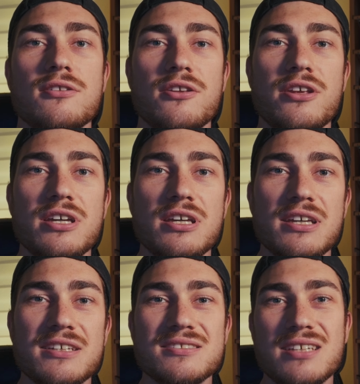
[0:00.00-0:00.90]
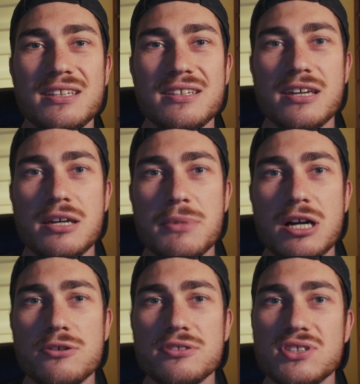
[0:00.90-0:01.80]
The X10 came
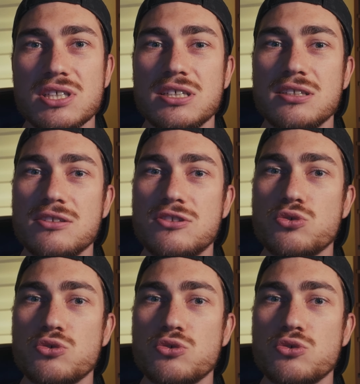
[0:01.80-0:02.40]
out in